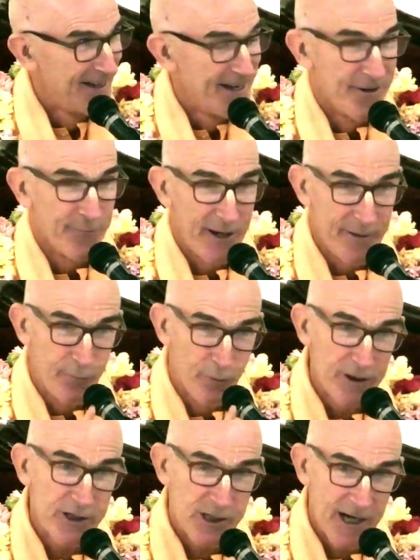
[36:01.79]
We had
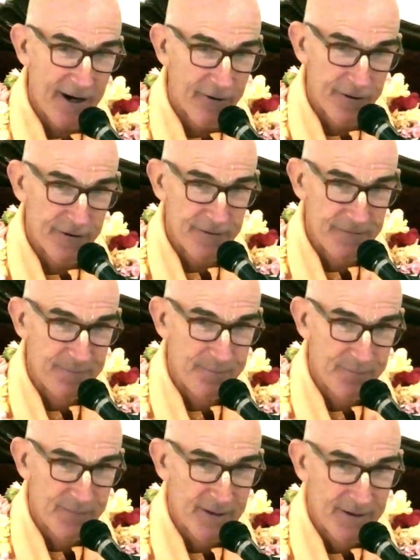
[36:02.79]
one shower,
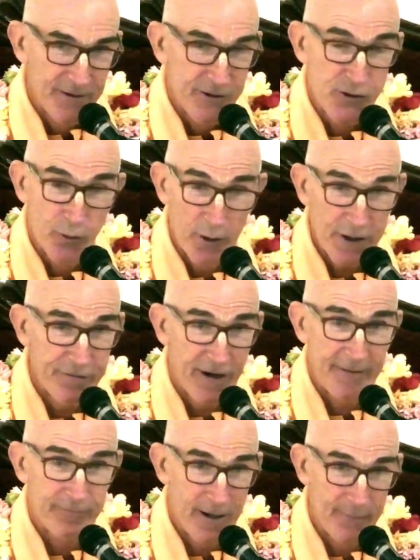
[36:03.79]

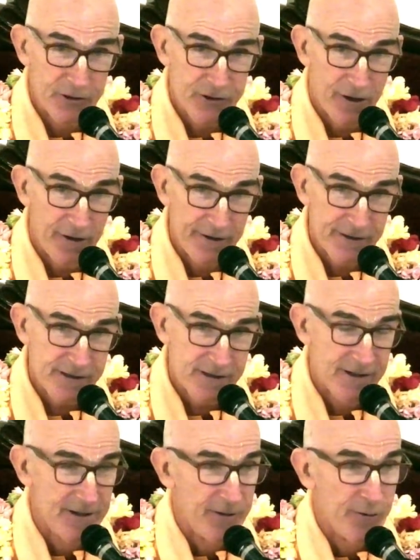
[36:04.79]
25 brahmacharis.
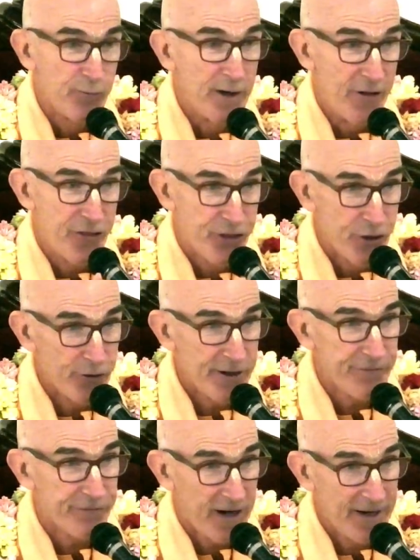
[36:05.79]
We had
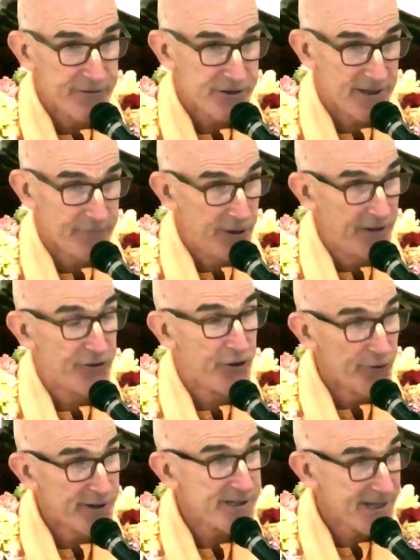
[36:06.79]

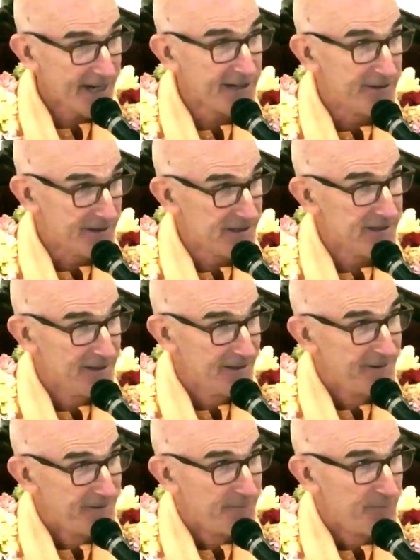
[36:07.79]
30 seconds
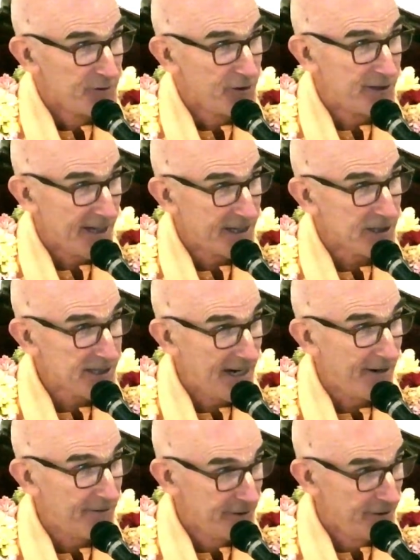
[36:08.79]
to take a
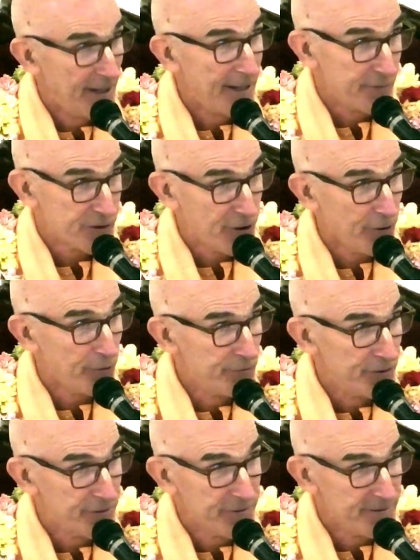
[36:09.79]
shower. You know, that was cold.
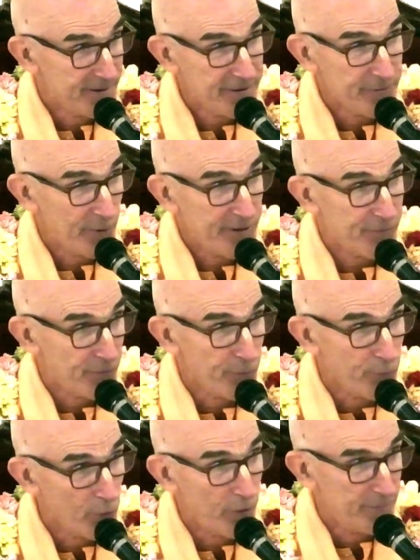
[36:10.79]
You couldn't wait for a
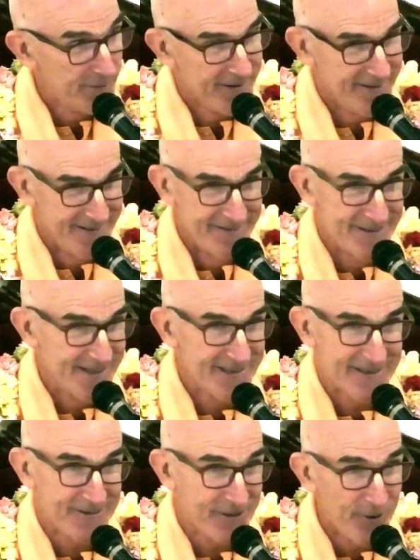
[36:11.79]
warm. It was
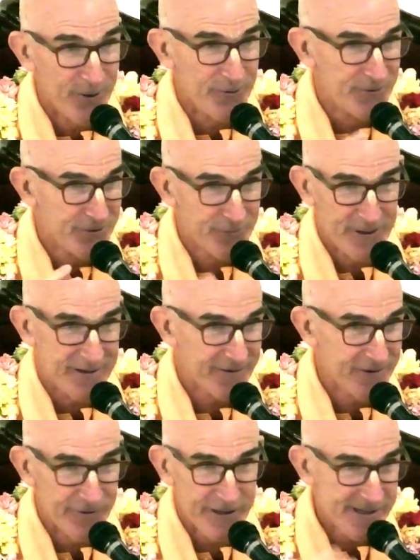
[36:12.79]
just cold, quick,
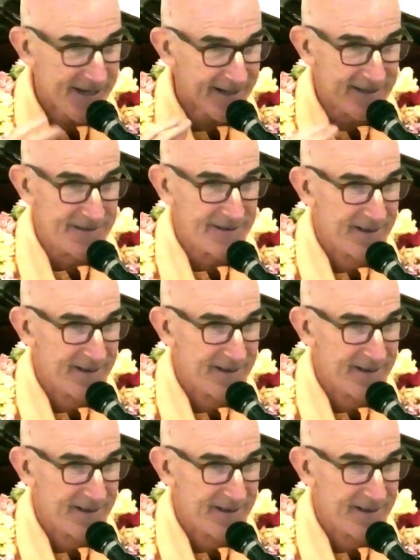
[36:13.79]
30 seconds.